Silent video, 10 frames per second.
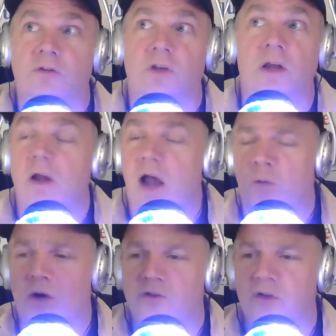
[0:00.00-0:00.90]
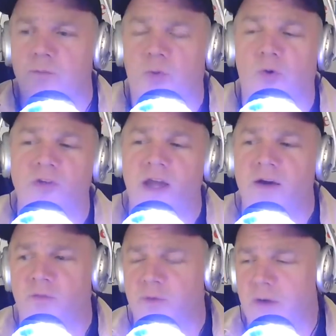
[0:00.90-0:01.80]
And I watched them pull
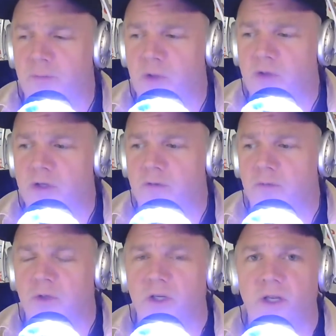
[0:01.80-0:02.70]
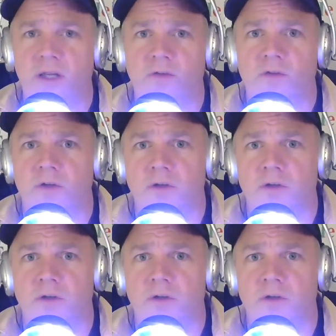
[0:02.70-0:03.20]
down a million million hits.